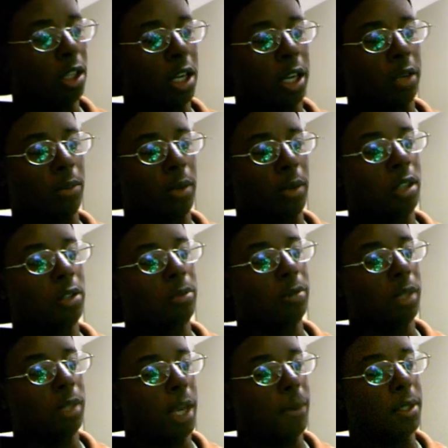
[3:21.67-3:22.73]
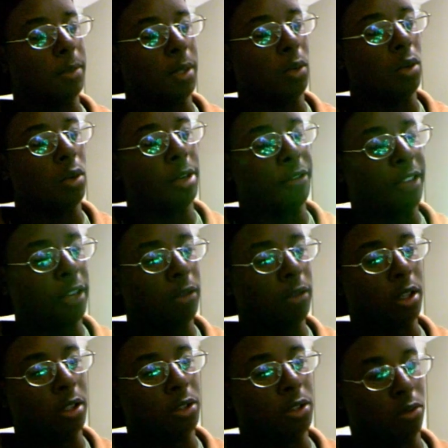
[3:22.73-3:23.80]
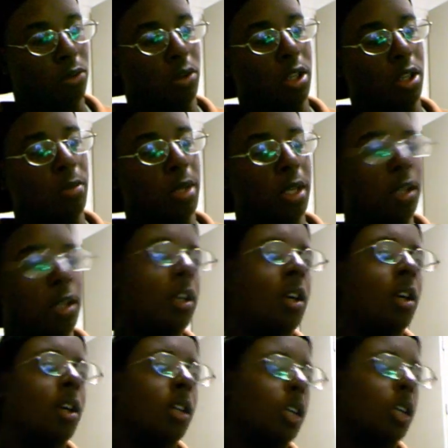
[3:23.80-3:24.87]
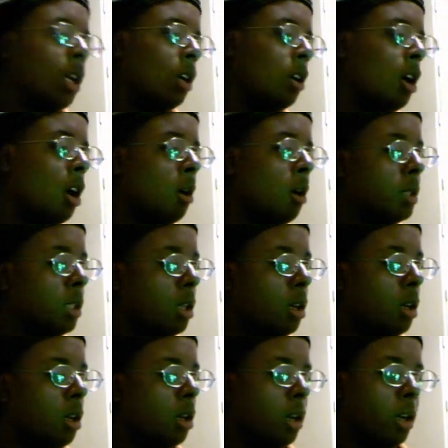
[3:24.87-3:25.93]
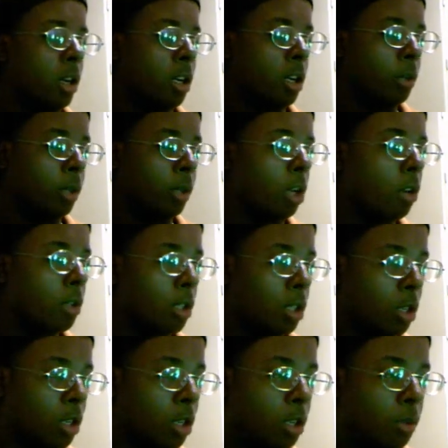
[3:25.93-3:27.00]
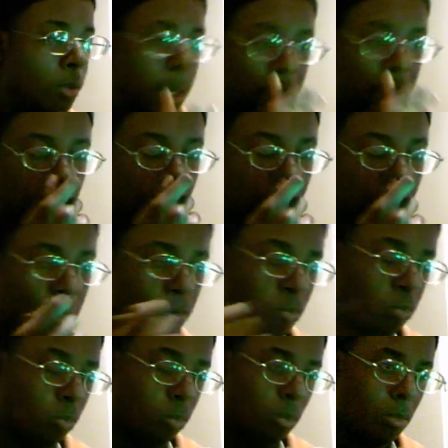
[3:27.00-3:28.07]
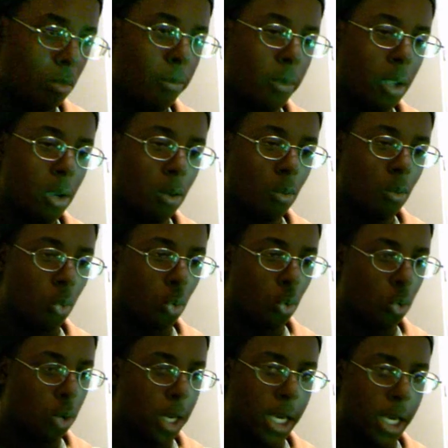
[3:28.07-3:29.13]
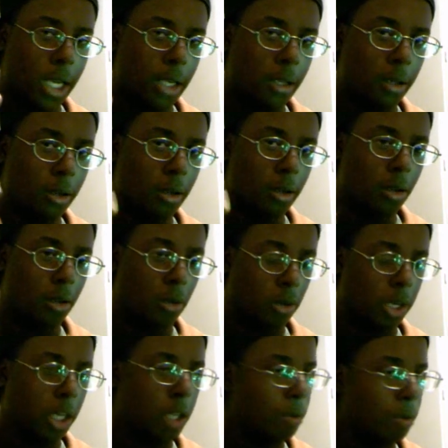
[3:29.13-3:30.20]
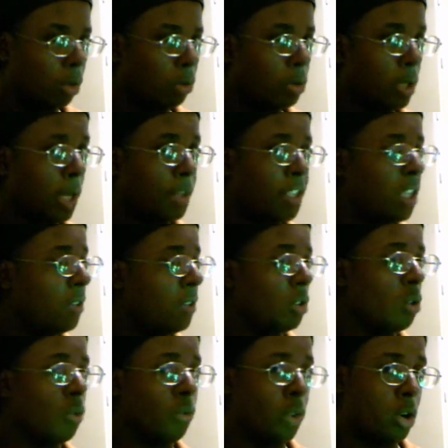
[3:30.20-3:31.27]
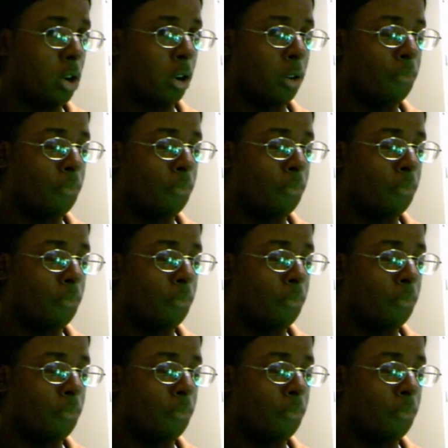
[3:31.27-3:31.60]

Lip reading: out at random. It happens to be one of my favorite colors, green, but it comes, the colors are basically red, green, and blues I've seen so far.